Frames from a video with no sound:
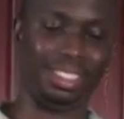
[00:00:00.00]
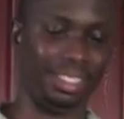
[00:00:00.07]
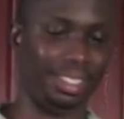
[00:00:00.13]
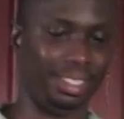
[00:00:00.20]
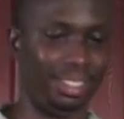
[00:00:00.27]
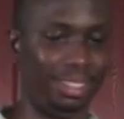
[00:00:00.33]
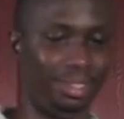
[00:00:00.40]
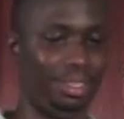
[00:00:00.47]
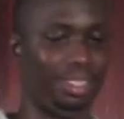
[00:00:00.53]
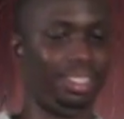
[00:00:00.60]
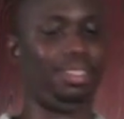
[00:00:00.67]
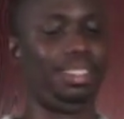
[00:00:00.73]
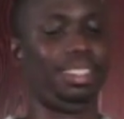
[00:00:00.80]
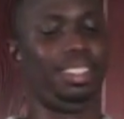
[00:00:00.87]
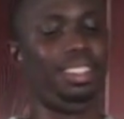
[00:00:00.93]
So
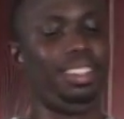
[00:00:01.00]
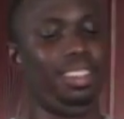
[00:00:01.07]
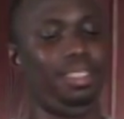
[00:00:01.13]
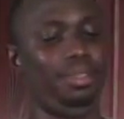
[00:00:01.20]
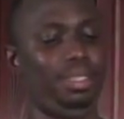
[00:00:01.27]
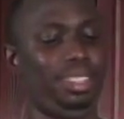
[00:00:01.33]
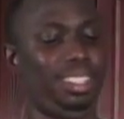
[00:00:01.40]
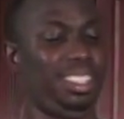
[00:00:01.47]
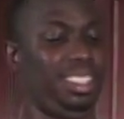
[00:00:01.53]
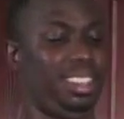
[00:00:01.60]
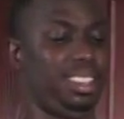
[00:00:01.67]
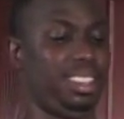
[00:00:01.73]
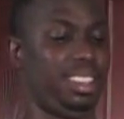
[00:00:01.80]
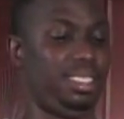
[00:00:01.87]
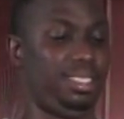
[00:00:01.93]
serious. Just
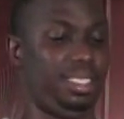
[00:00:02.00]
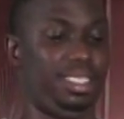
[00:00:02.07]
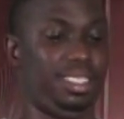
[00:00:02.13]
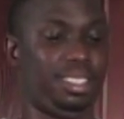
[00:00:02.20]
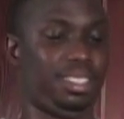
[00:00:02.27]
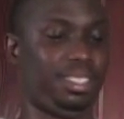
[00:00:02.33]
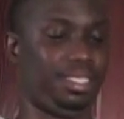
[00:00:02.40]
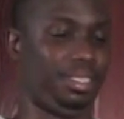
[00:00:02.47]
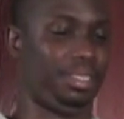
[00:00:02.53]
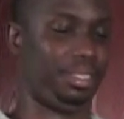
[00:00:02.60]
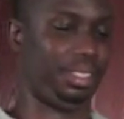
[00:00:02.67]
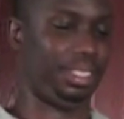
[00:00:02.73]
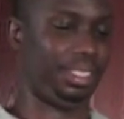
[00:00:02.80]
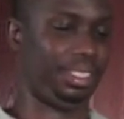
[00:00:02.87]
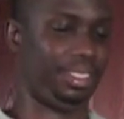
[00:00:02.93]
looking. Ah.
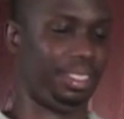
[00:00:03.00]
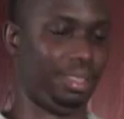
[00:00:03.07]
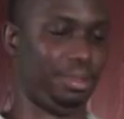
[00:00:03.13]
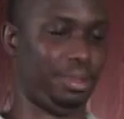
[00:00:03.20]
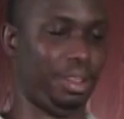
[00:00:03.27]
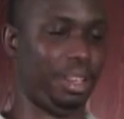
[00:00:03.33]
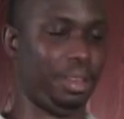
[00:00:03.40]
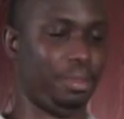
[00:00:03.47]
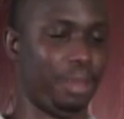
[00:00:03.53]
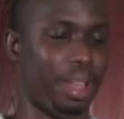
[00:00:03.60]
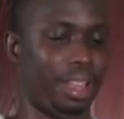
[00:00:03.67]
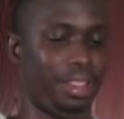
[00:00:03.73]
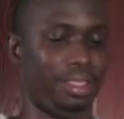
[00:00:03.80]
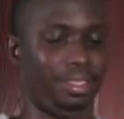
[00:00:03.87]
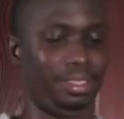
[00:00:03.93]
Come on,
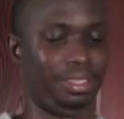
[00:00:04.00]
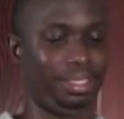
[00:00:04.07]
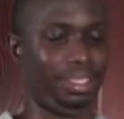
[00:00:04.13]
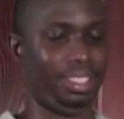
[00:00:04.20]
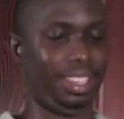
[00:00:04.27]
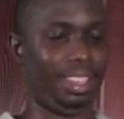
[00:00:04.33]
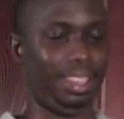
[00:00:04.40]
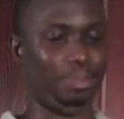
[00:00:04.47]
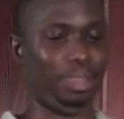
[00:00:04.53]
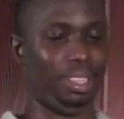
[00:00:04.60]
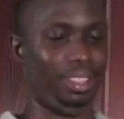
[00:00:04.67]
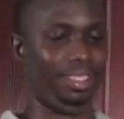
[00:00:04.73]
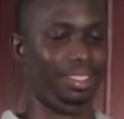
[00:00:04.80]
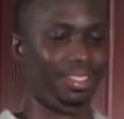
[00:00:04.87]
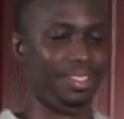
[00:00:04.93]
man. Kill me.
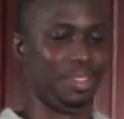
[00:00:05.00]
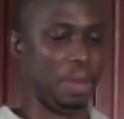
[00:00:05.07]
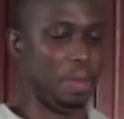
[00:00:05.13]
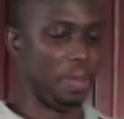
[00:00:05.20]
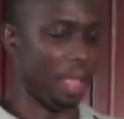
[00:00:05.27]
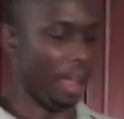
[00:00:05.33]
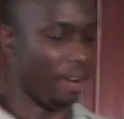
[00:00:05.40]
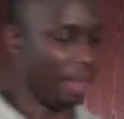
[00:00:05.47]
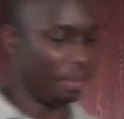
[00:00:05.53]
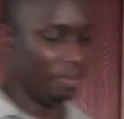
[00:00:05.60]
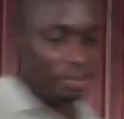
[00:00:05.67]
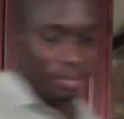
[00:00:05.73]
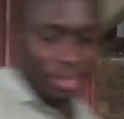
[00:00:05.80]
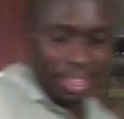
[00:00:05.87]
All right.